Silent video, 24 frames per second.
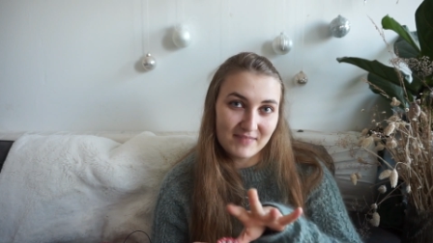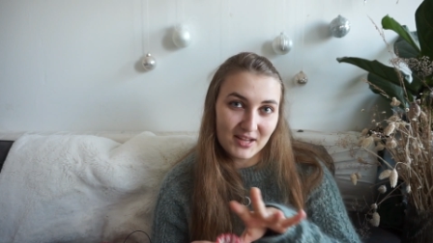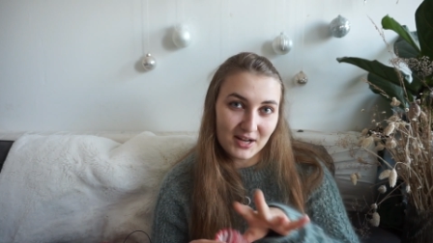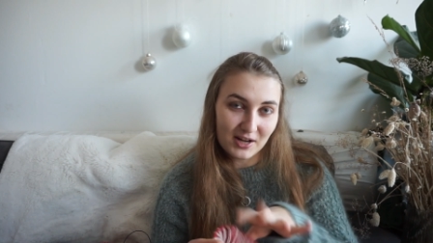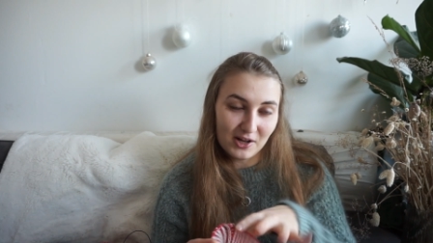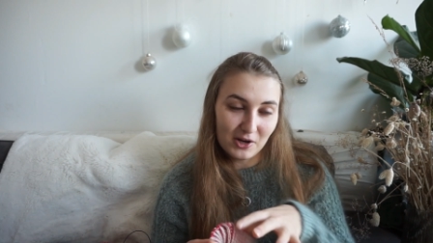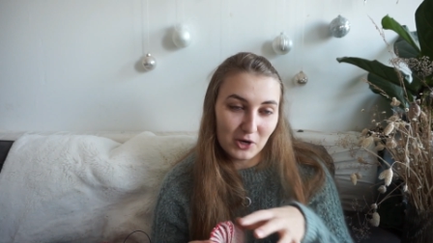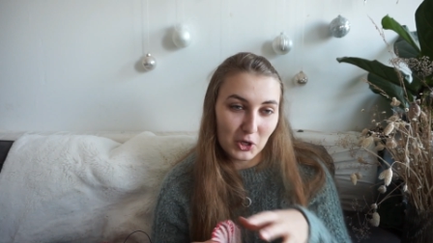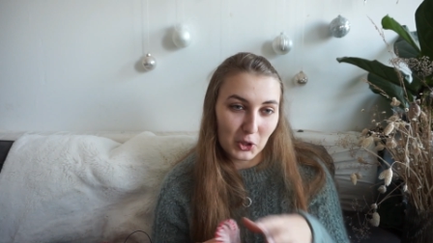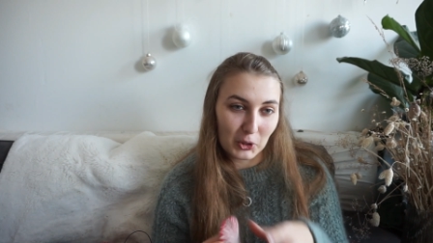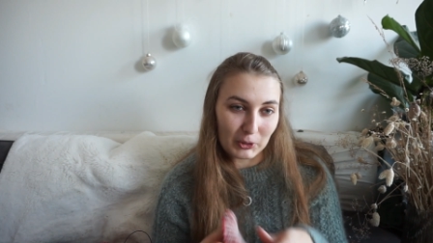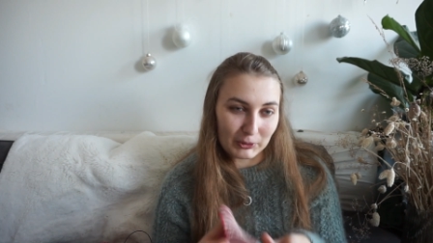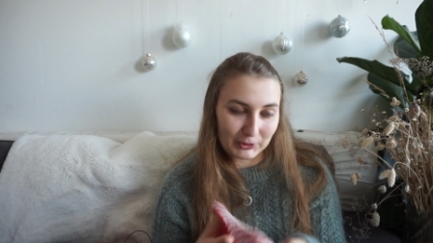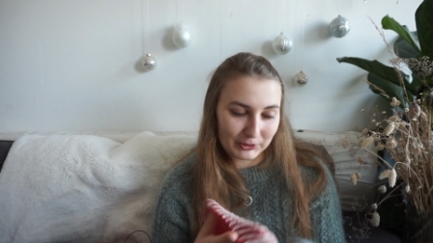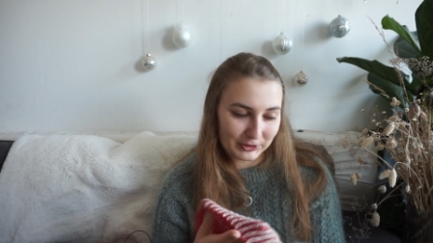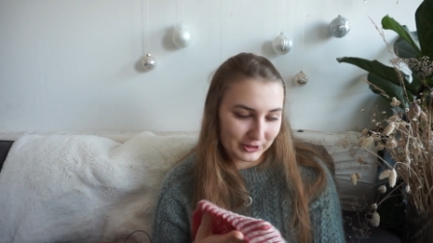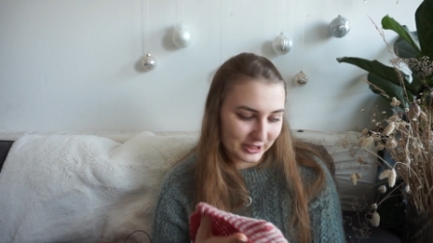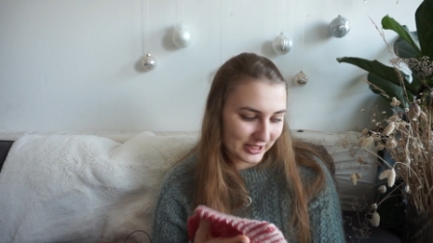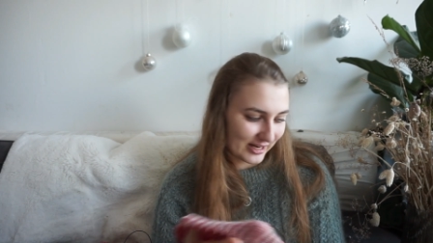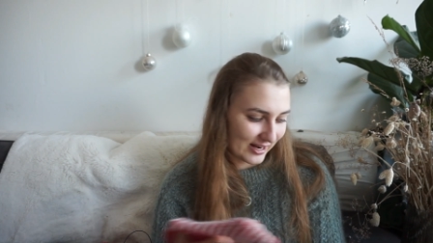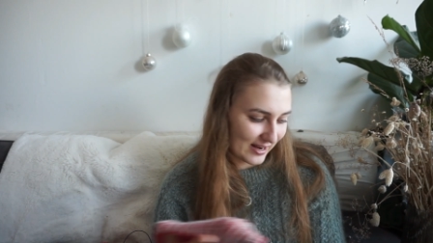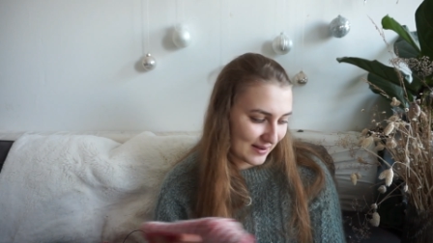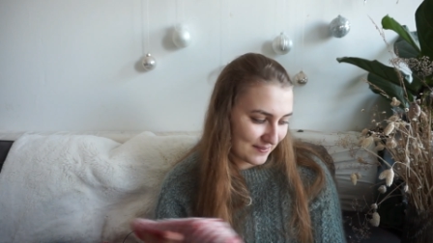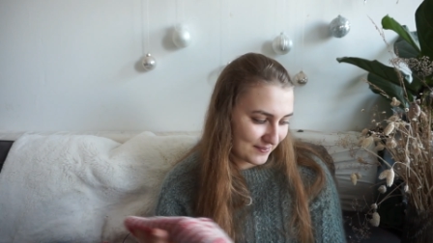a longer
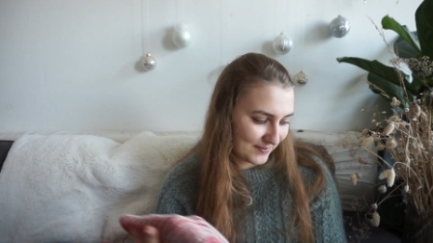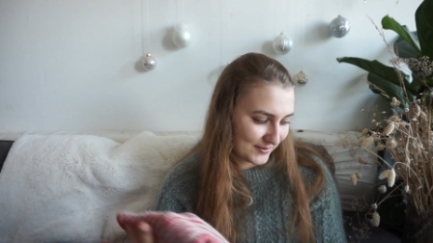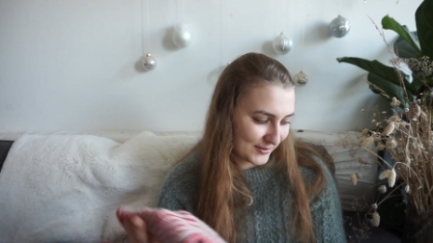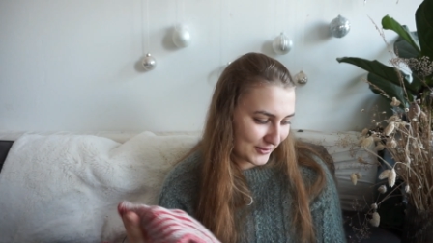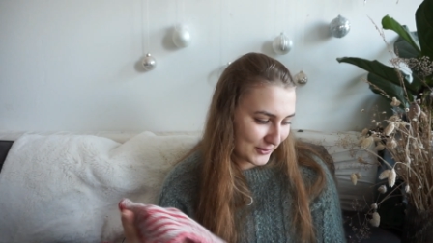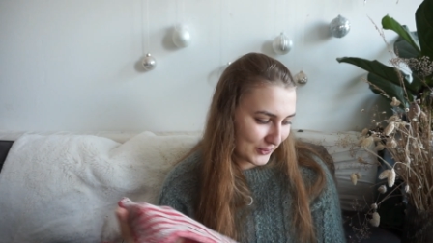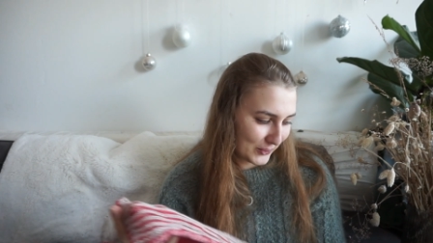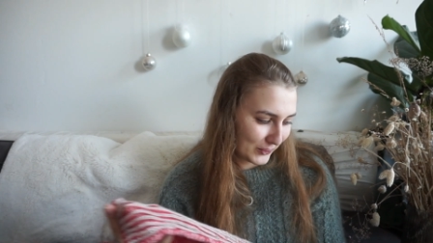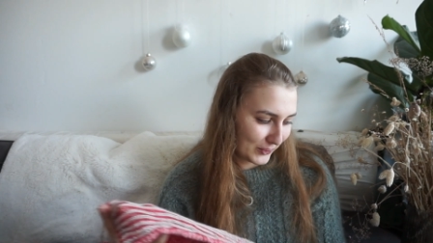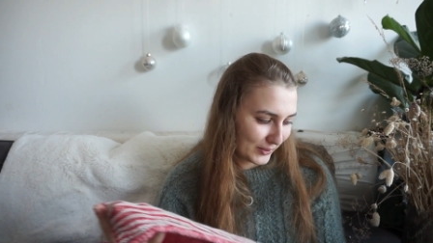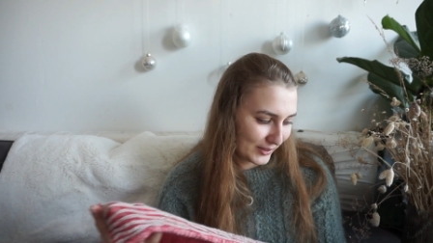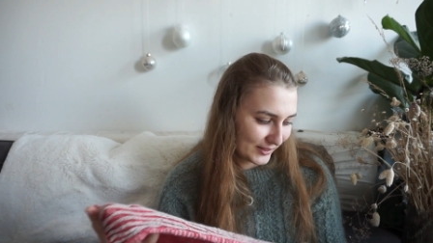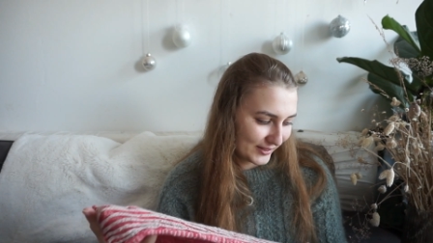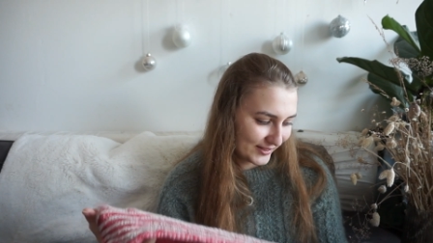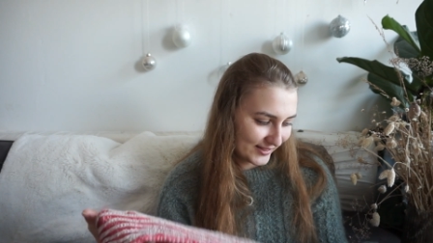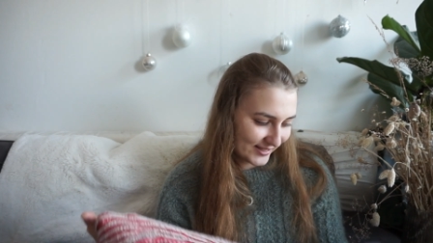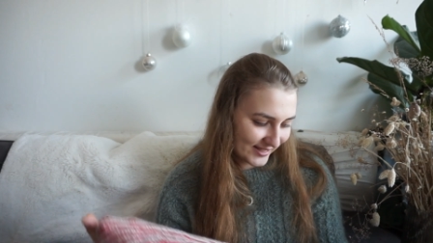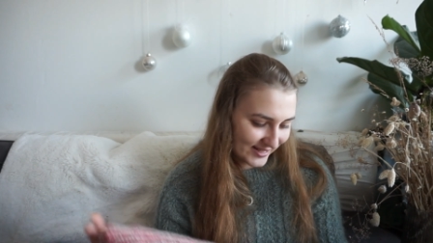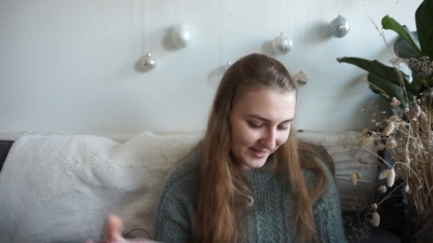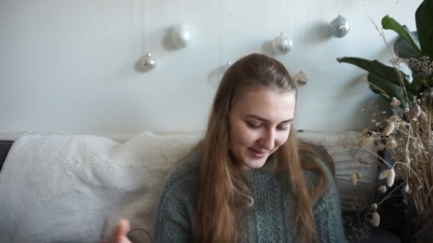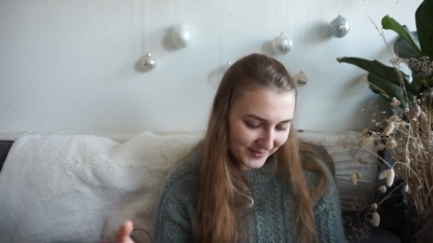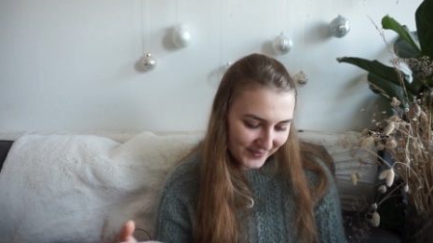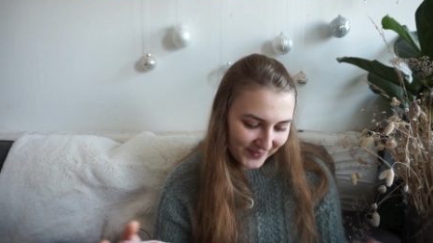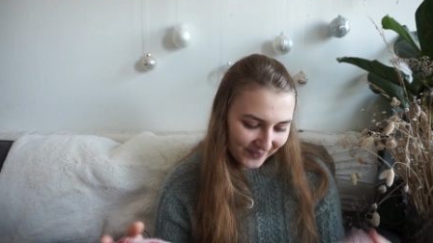time, so we'll
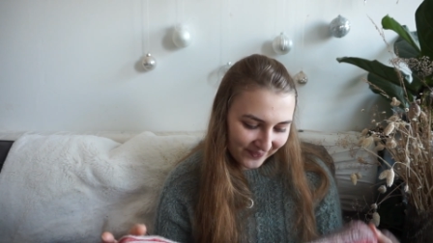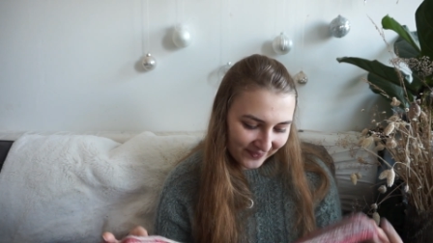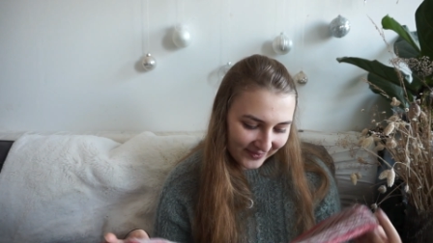see.